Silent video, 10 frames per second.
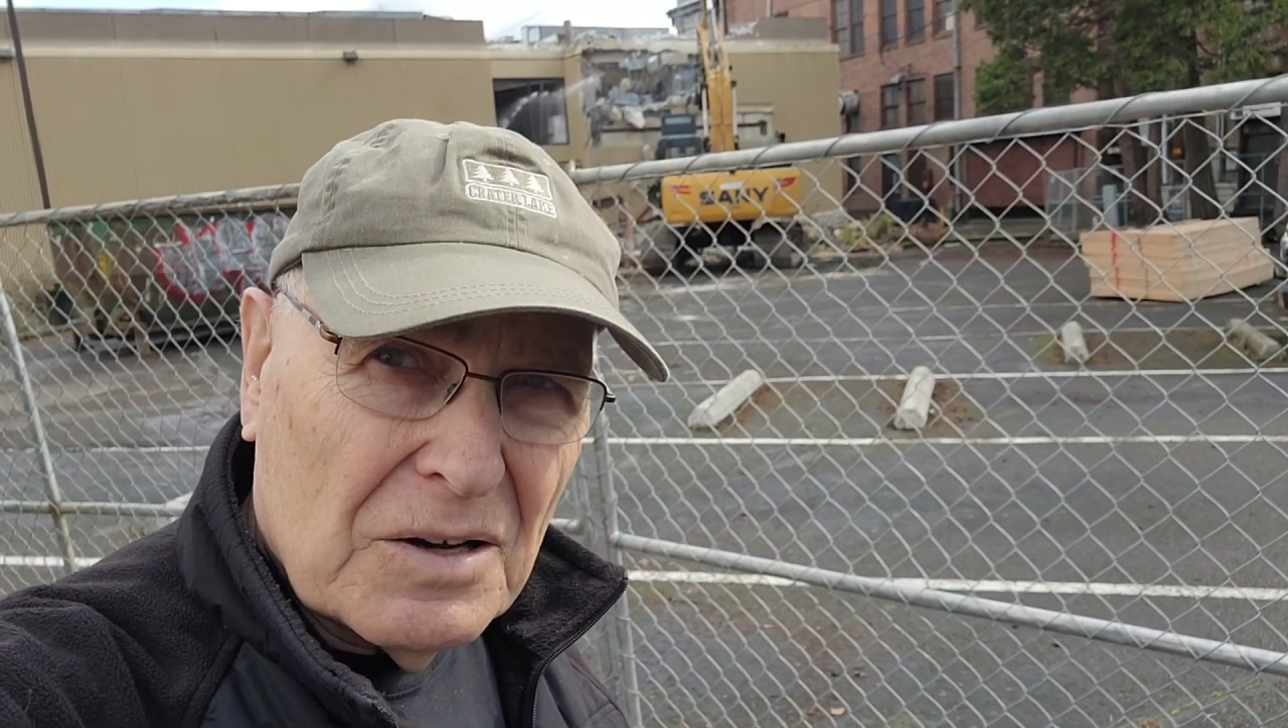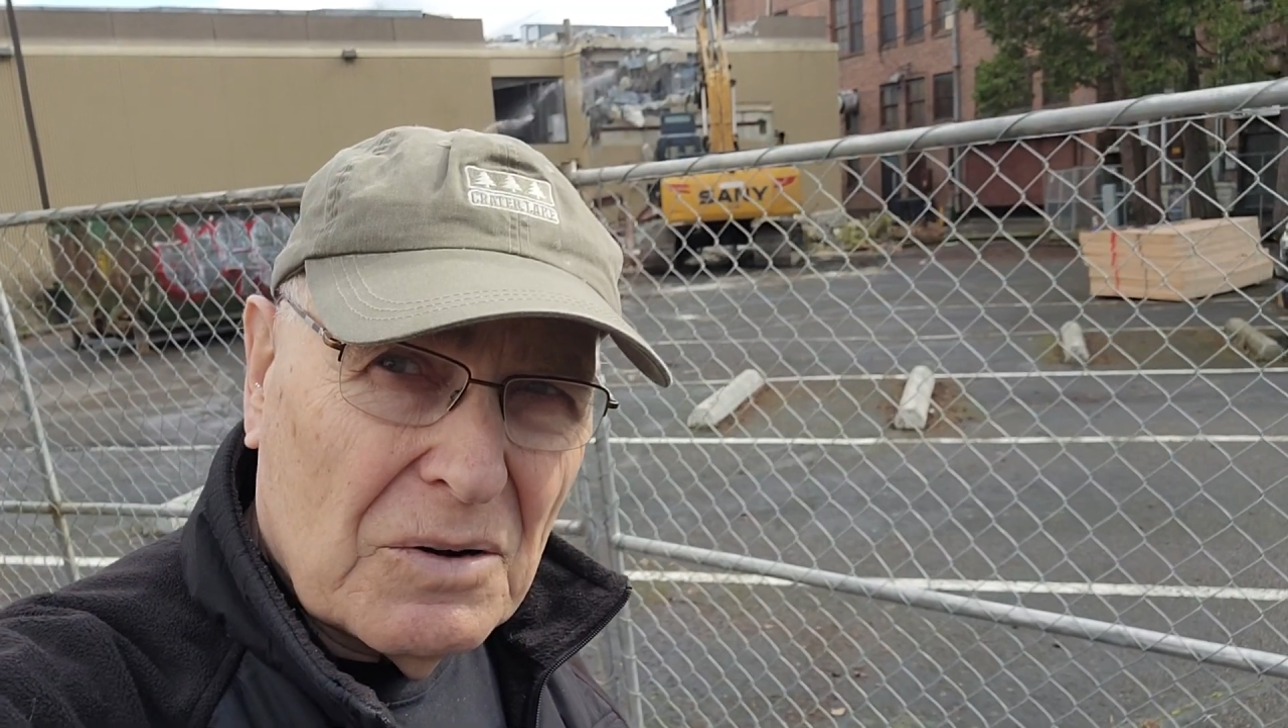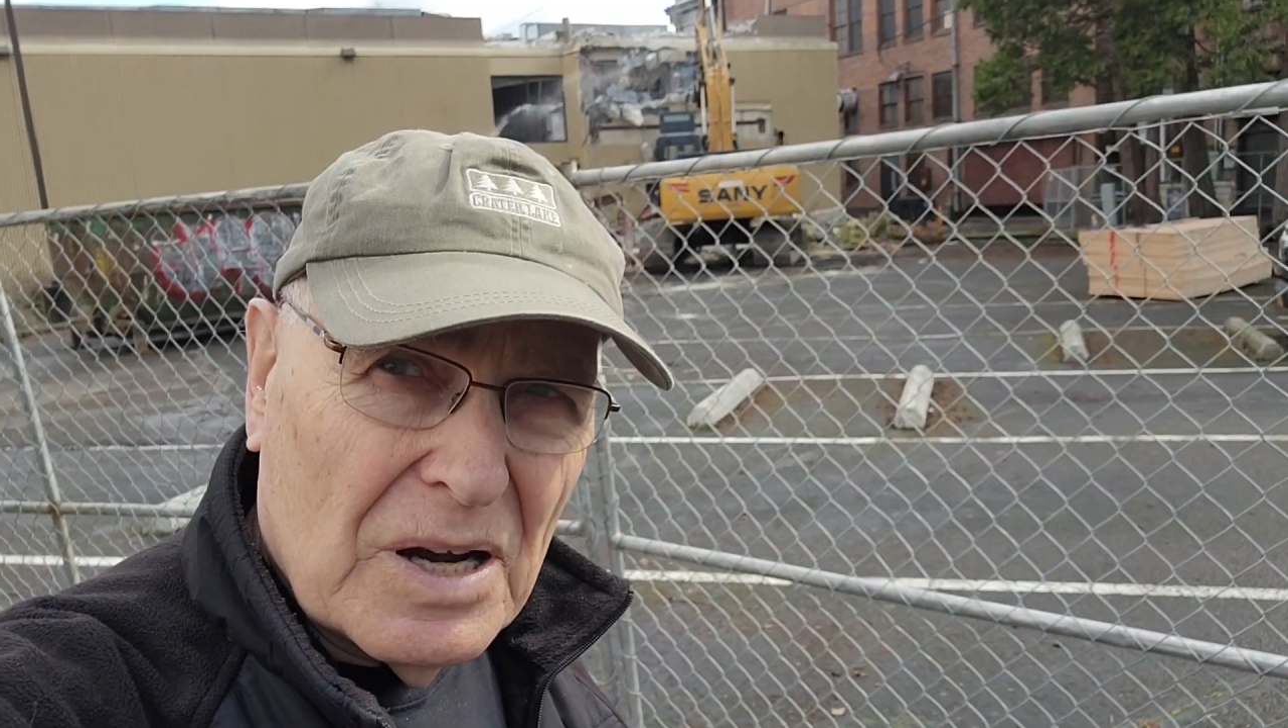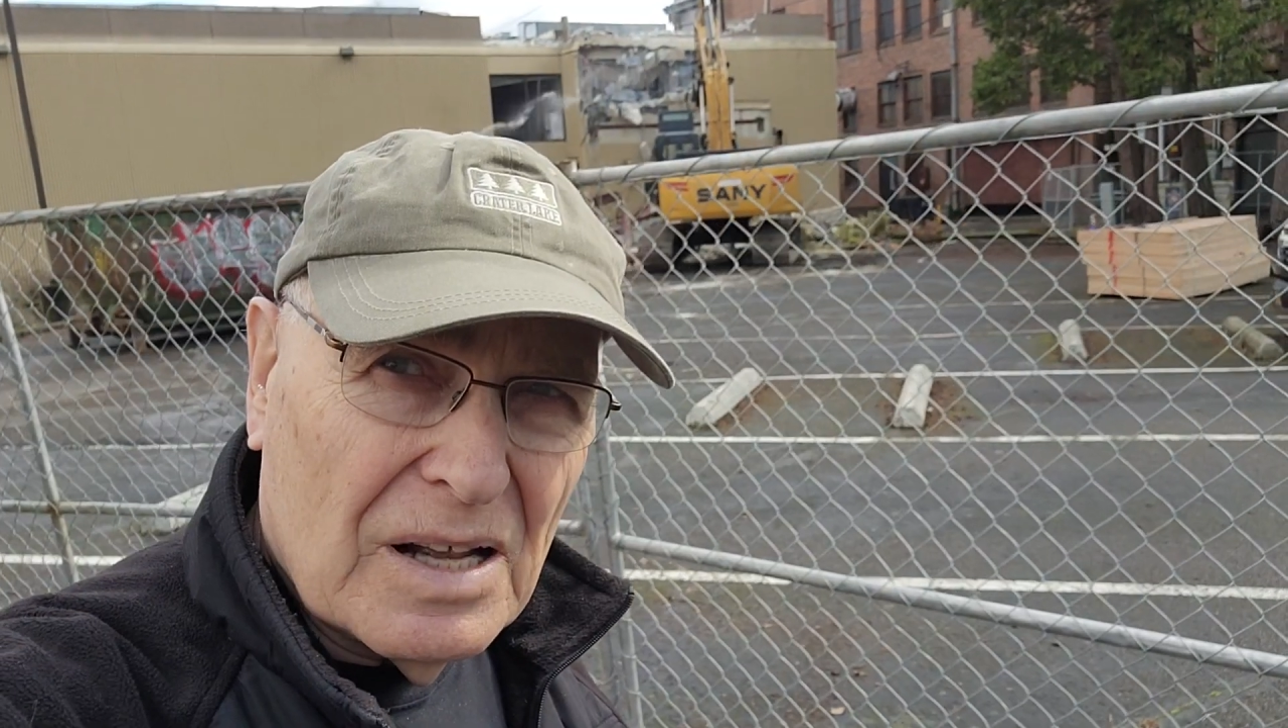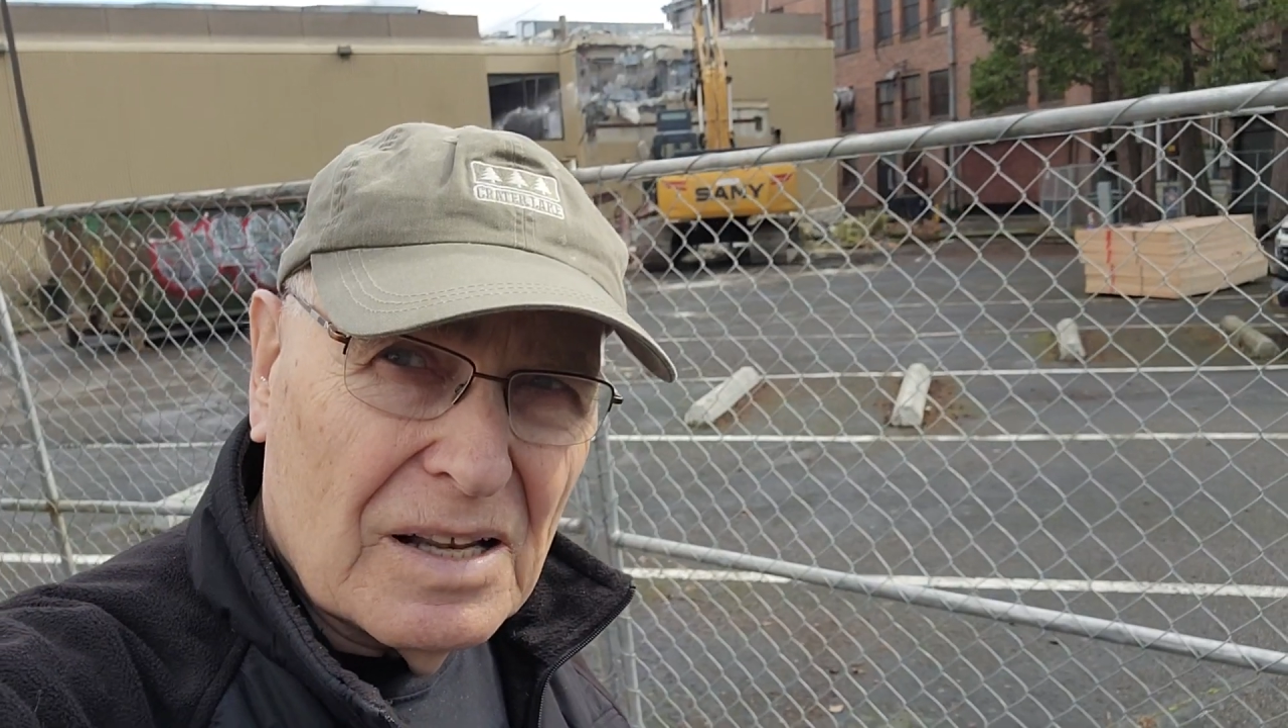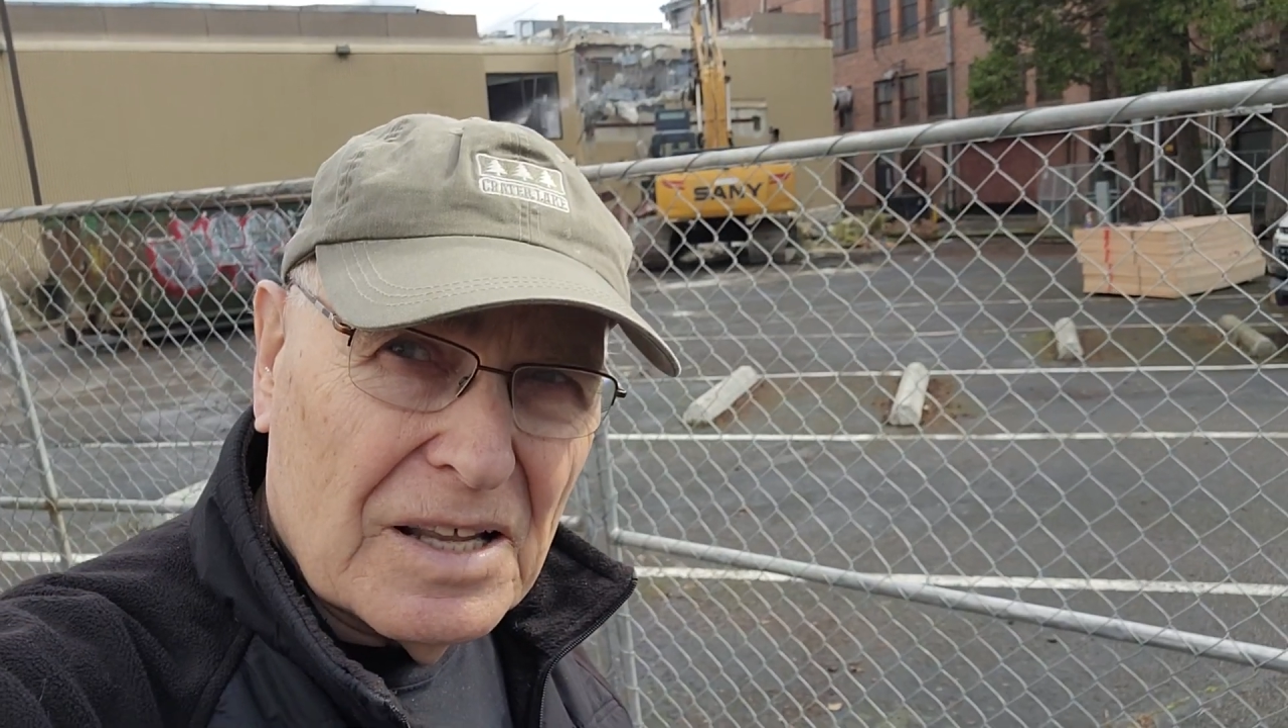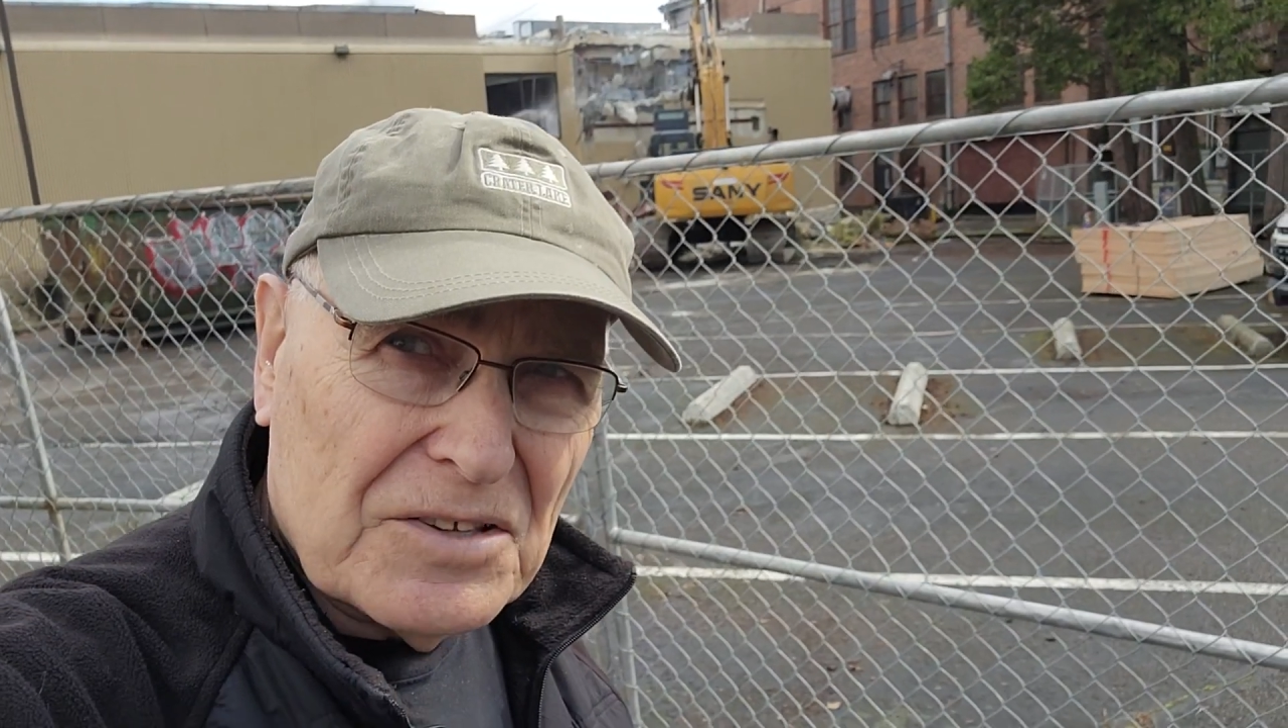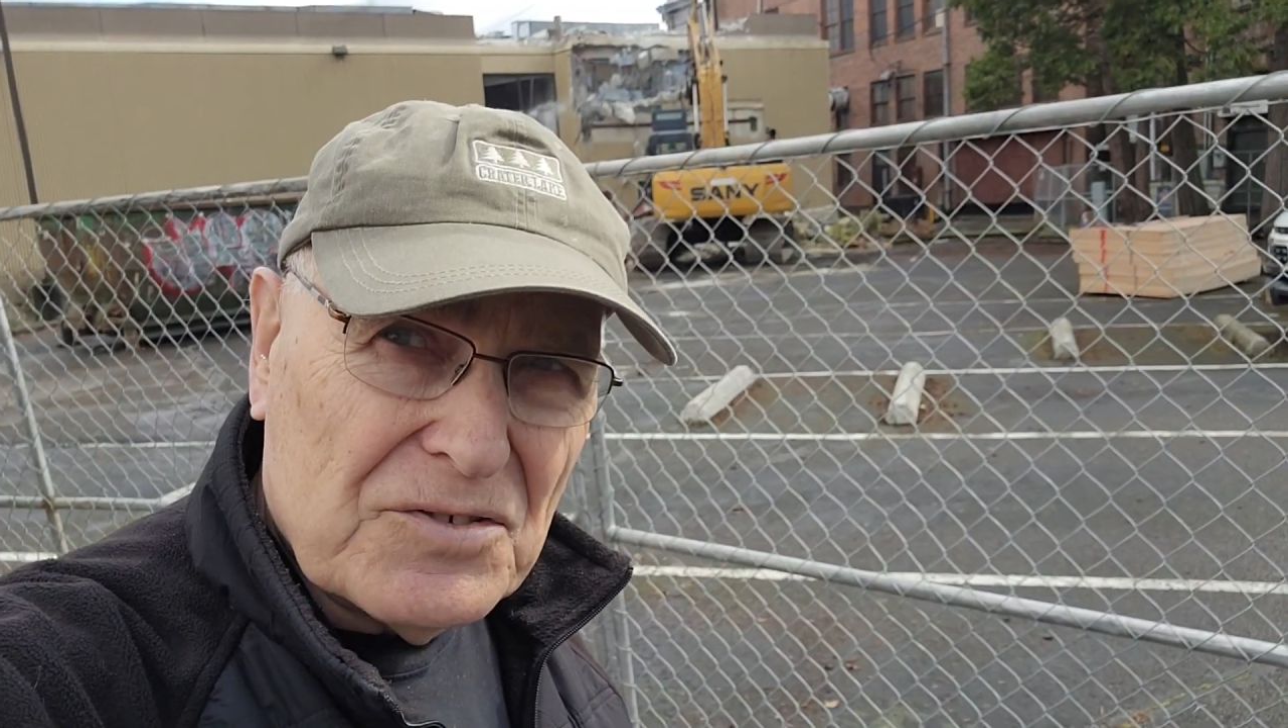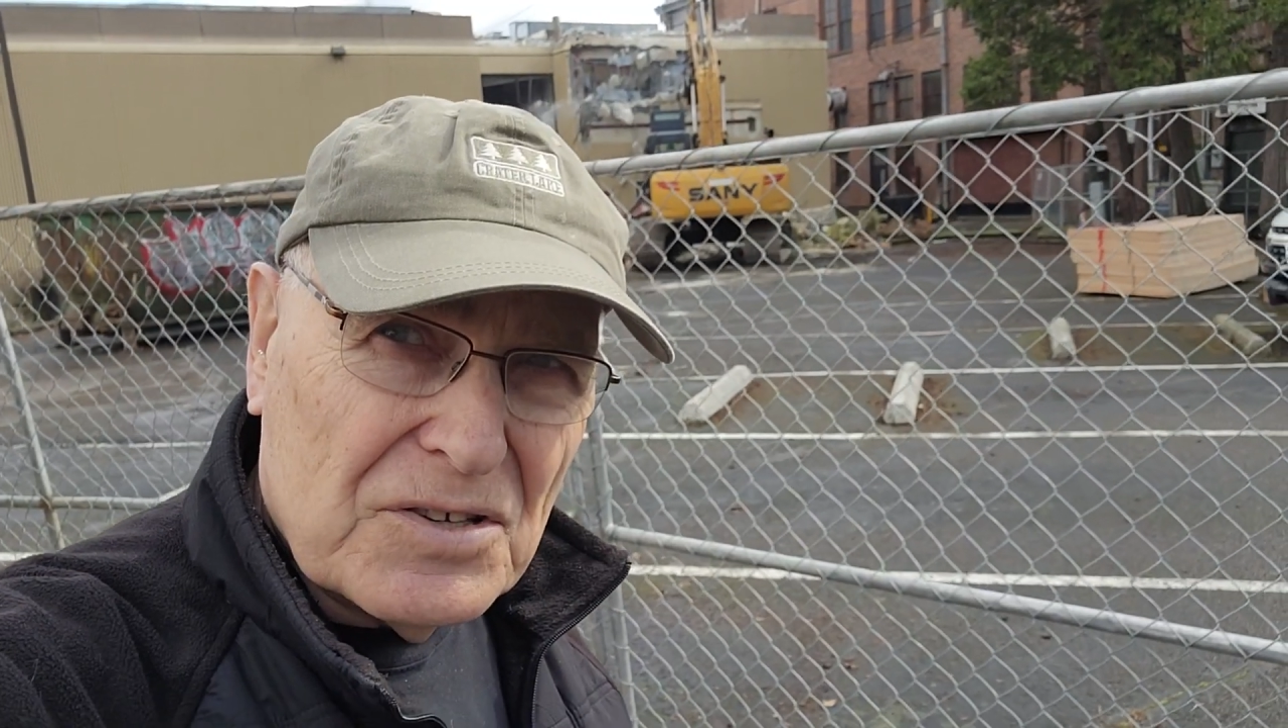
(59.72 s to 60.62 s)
Well, let's